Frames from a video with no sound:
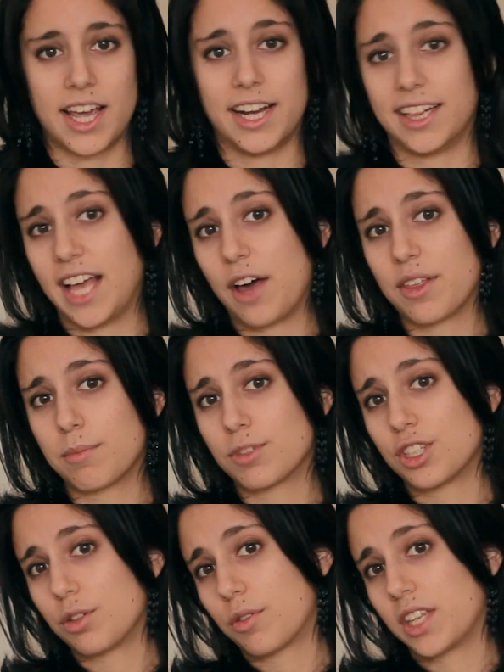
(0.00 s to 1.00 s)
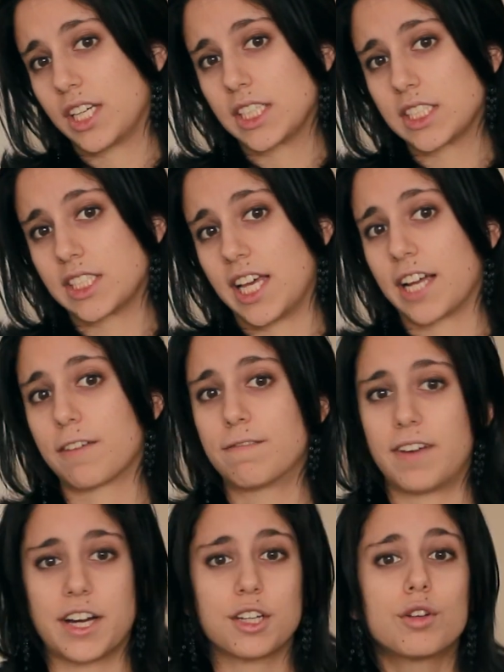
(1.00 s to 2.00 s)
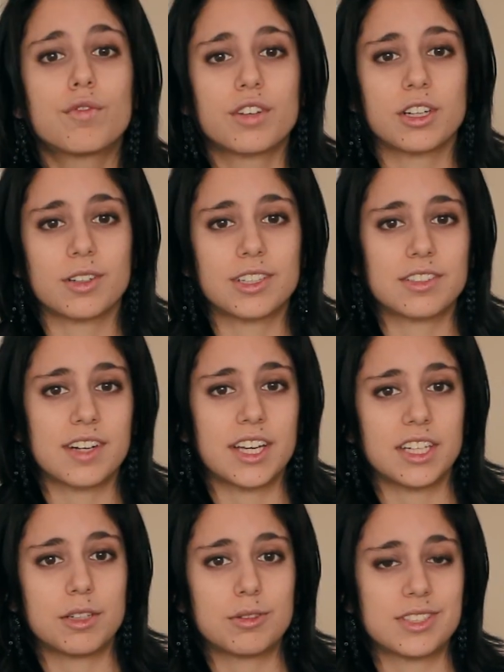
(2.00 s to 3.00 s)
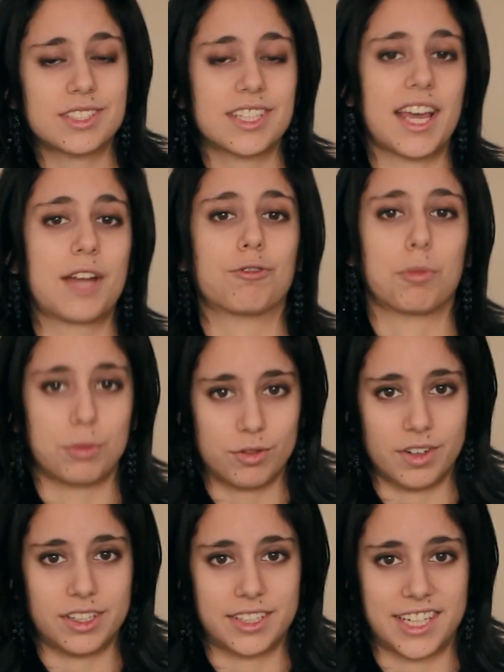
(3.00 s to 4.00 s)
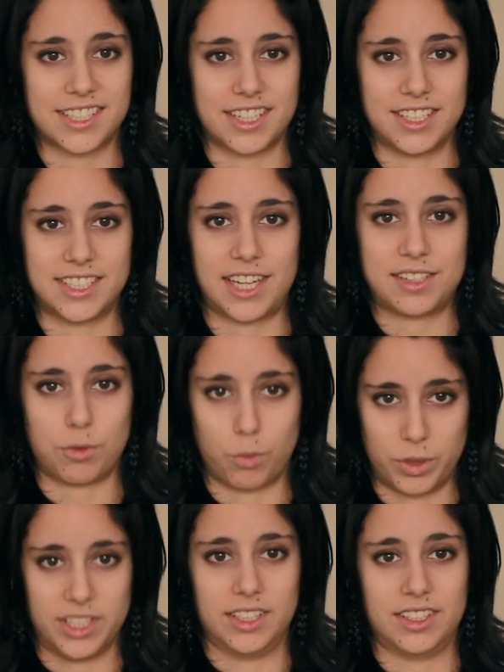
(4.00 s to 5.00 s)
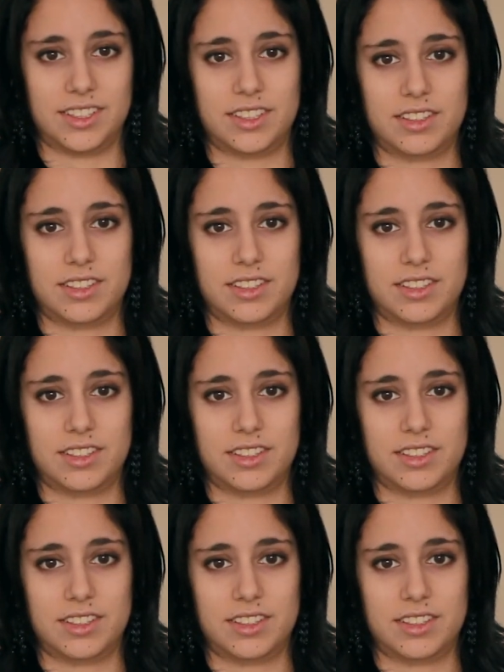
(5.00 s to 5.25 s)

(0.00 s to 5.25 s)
and allow them to do things like fine you for your internet use and remove online content at will.